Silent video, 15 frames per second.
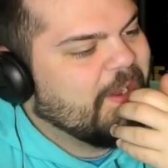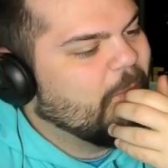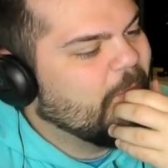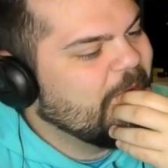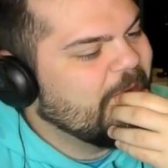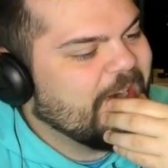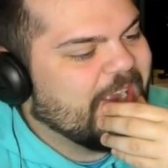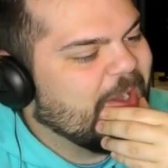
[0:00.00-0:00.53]
I
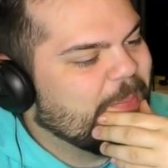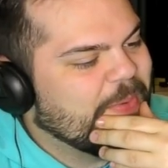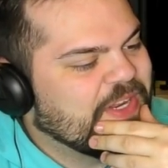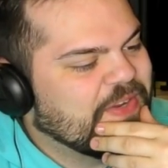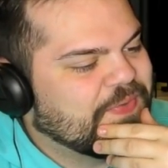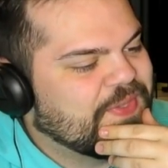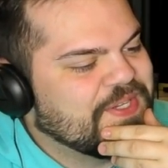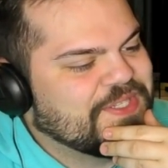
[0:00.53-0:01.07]
wonder how
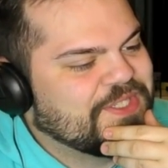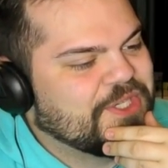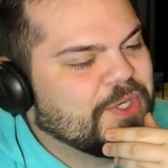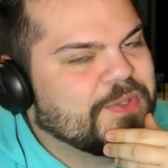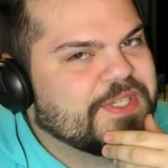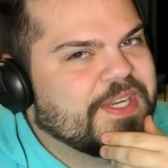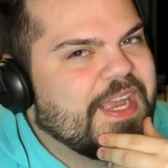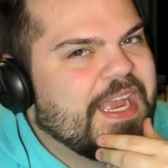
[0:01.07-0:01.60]
many of these
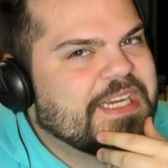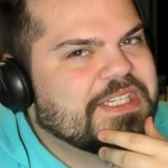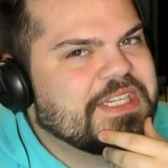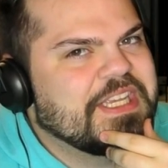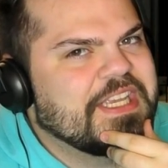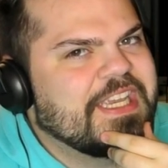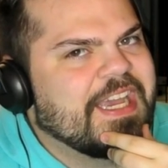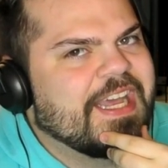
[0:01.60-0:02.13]
jokes I
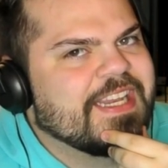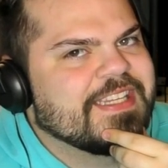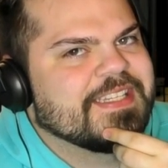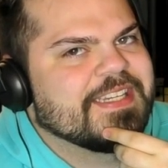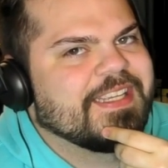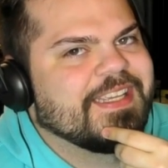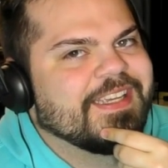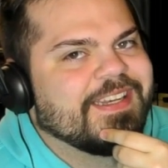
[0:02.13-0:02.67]
actually got
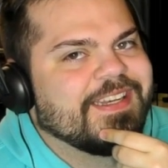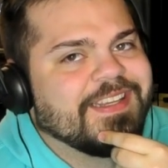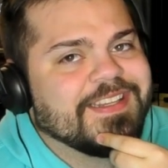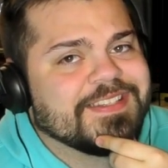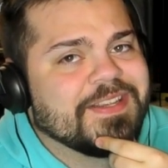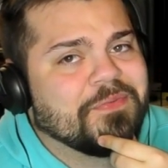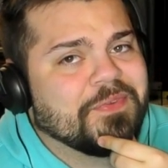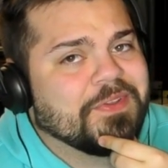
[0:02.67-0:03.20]
as a kid,
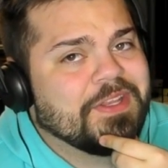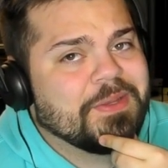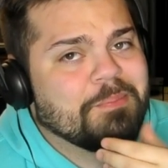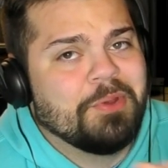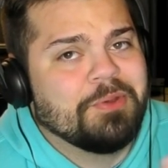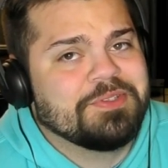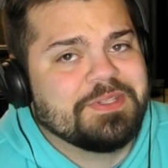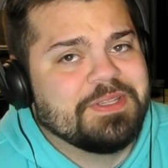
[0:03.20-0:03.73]
because I feel like
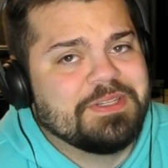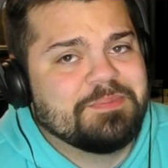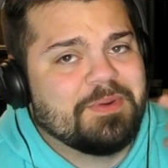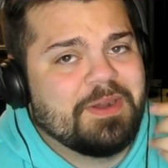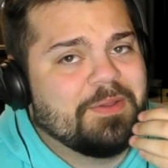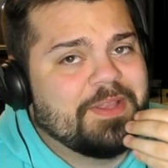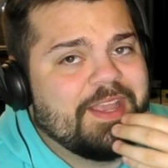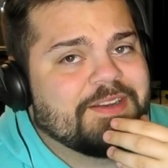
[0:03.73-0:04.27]
most of these
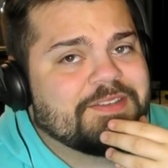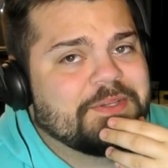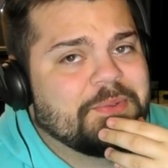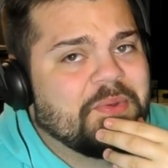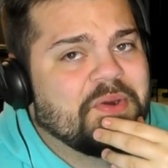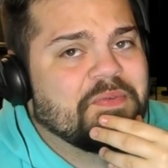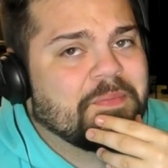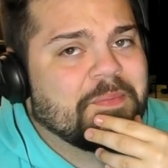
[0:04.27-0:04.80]
probably actually
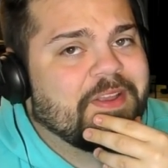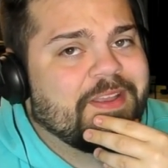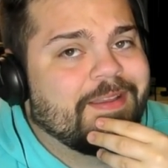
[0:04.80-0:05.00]
went over my